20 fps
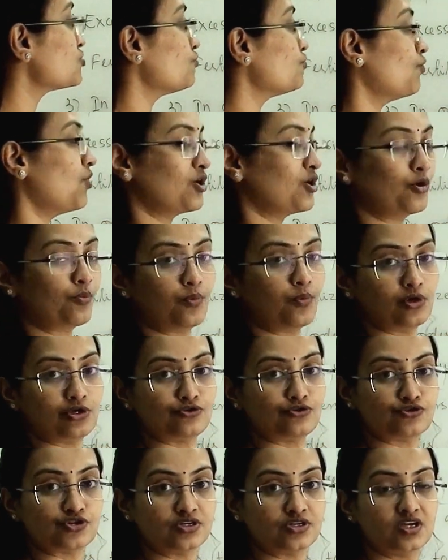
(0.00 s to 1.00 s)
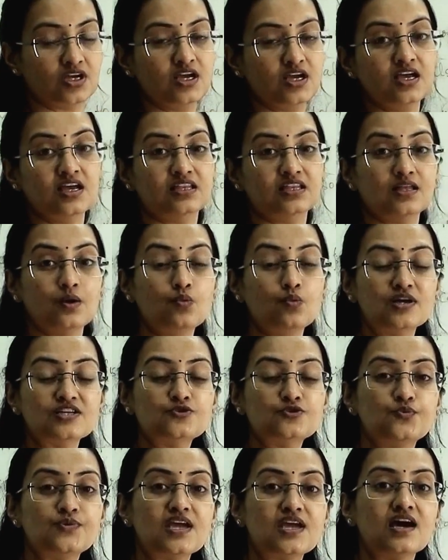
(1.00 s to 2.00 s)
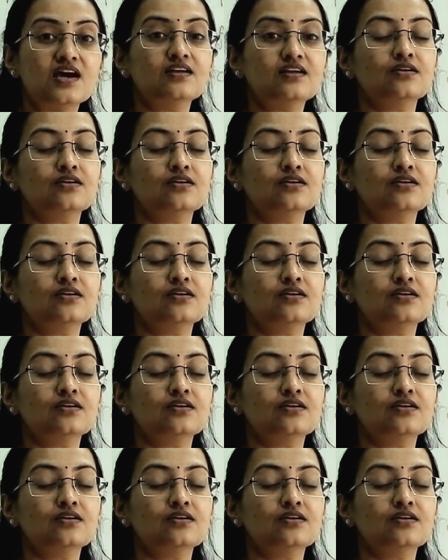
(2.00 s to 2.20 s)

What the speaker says: water pollution. Now once we are